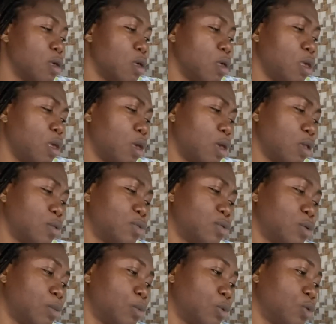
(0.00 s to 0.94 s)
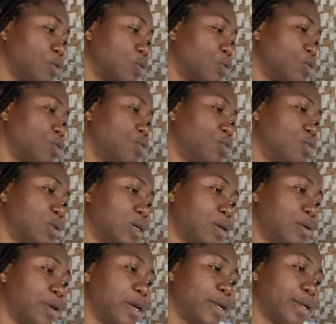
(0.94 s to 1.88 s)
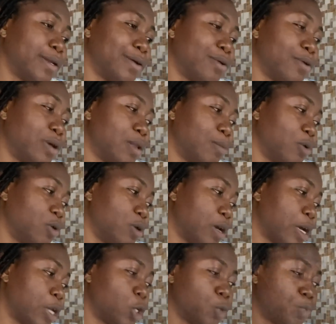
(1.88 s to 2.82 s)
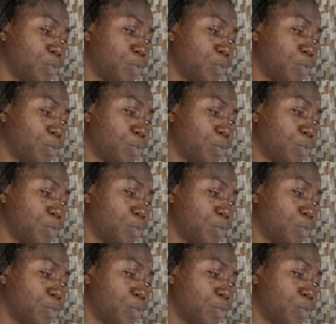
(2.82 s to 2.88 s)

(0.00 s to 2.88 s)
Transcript: yeah so i'm just going to do that right now and i'm going to catch up